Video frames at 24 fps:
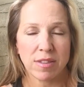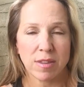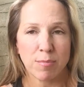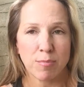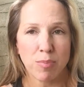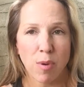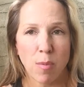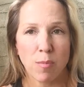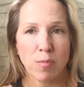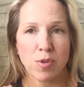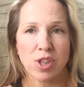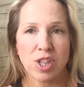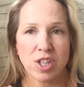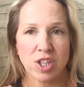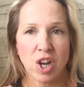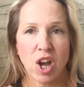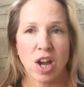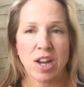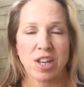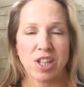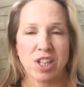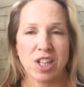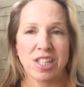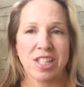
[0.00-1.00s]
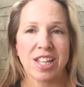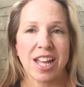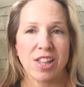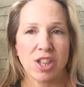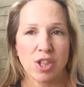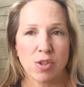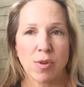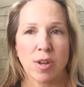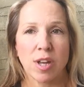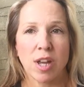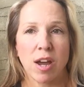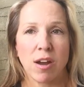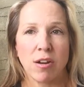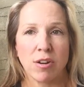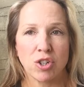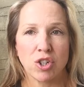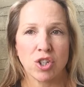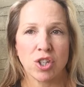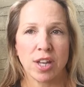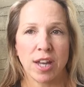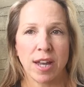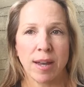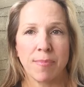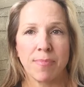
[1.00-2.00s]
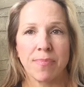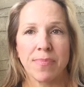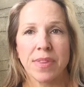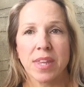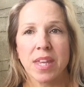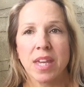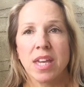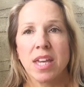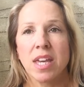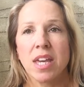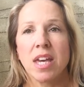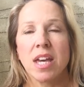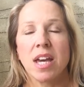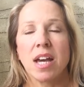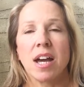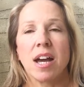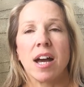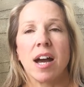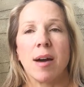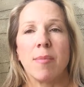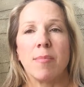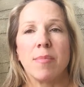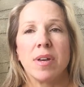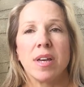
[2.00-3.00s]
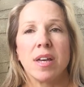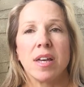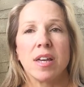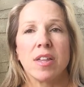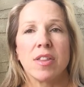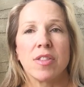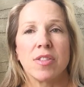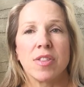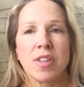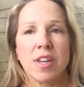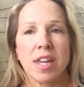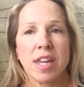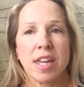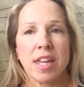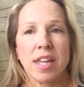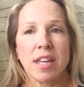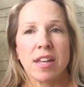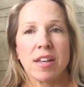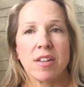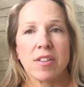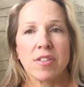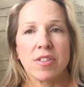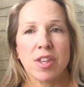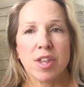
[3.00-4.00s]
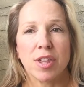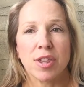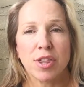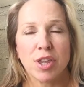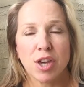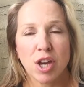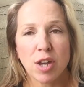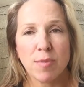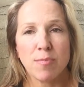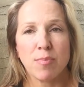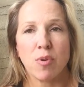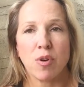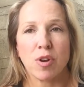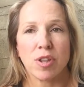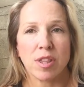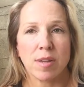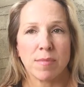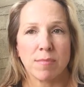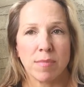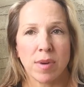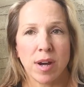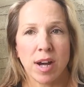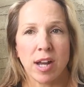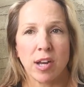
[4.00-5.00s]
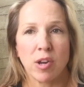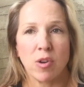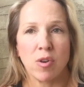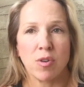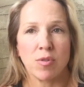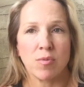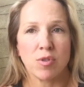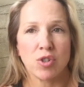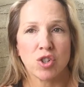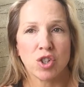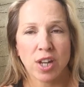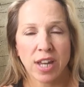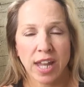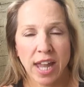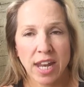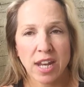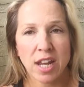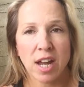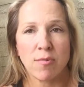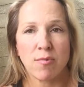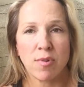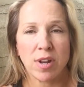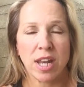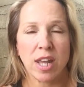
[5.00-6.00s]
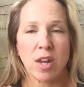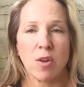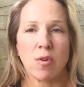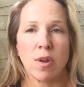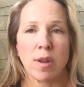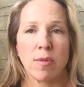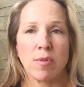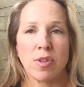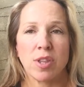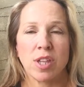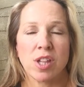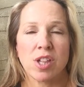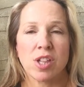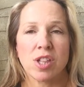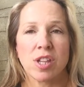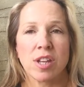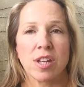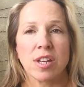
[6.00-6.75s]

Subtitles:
the problem with the diet is it tends to encourage that. The third point that Maia Lloyd, which again I really agree with, is